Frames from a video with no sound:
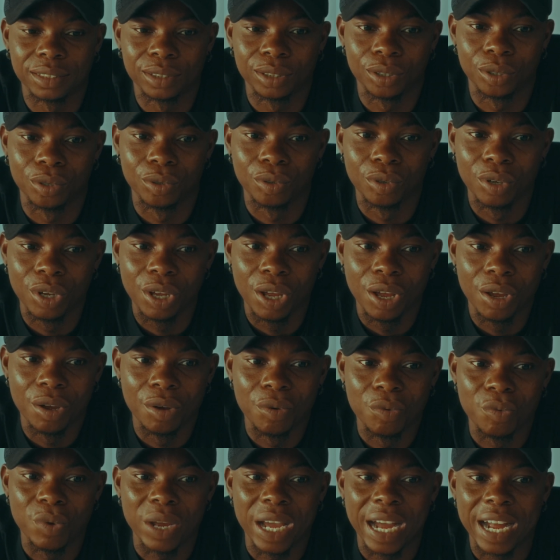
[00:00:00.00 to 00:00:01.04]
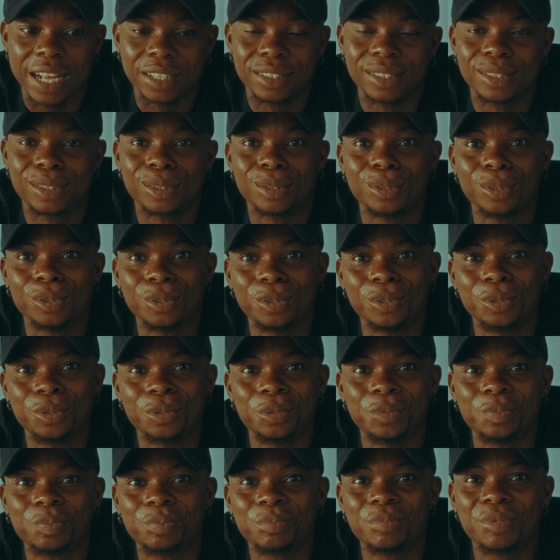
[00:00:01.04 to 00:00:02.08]
So we had
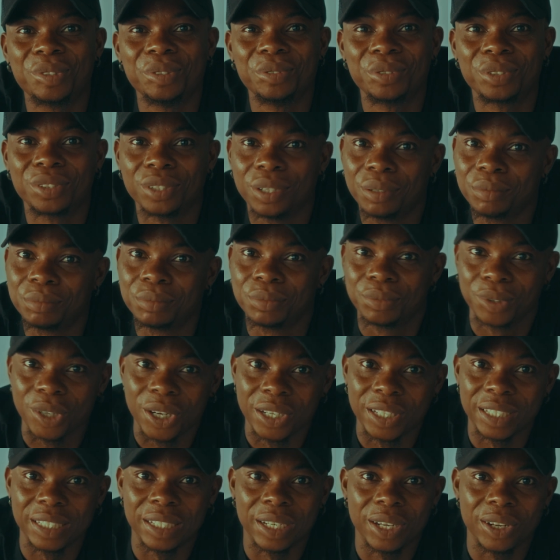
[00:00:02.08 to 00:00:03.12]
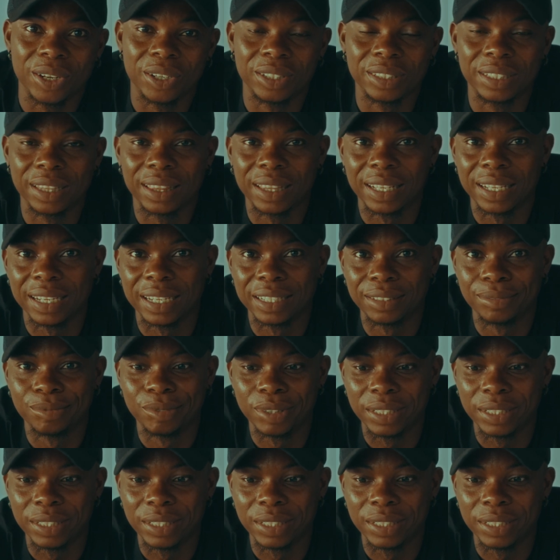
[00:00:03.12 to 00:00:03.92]
to do some run and gun thing.